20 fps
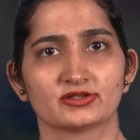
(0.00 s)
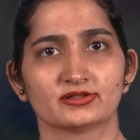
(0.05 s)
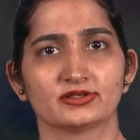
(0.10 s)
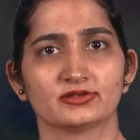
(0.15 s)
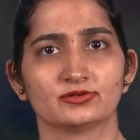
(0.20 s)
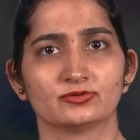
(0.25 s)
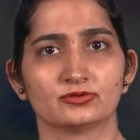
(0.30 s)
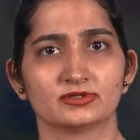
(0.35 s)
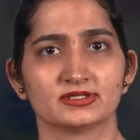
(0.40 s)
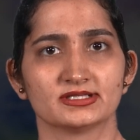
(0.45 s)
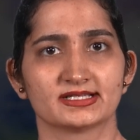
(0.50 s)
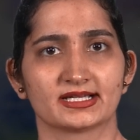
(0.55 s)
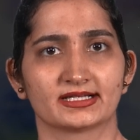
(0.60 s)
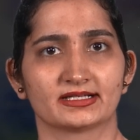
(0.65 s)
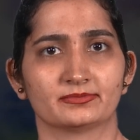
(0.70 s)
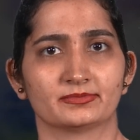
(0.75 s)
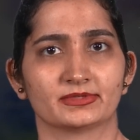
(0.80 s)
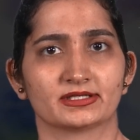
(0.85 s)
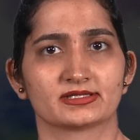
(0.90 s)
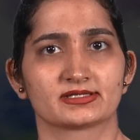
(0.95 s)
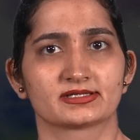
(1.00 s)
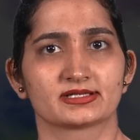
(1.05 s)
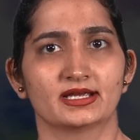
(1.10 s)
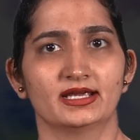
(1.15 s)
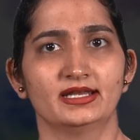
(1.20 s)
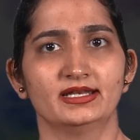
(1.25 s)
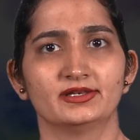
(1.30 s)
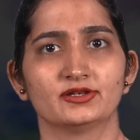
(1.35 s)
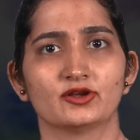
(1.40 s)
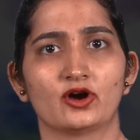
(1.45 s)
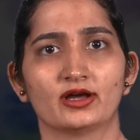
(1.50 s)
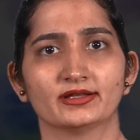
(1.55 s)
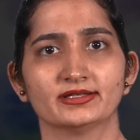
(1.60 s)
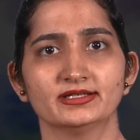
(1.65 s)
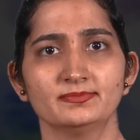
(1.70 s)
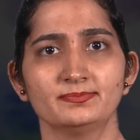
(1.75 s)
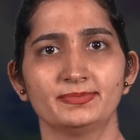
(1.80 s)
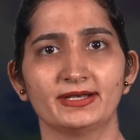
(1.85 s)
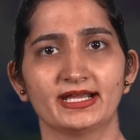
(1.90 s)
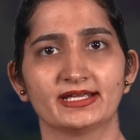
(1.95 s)
of the rural settlements. In
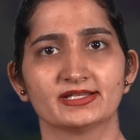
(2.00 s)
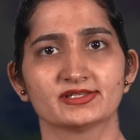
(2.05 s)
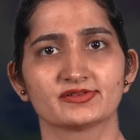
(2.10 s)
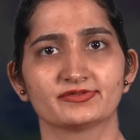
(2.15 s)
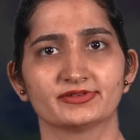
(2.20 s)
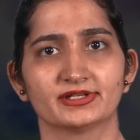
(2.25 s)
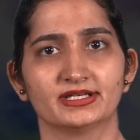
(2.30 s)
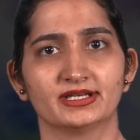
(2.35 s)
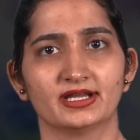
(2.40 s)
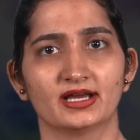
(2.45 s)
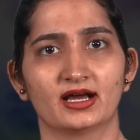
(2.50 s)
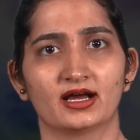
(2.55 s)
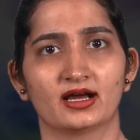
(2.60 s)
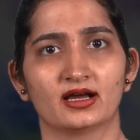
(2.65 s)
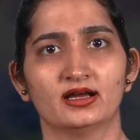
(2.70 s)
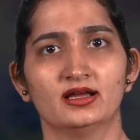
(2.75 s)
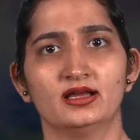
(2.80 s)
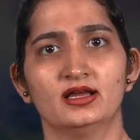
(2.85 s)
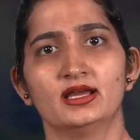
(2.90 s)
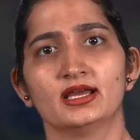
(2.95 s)
northern plains of India,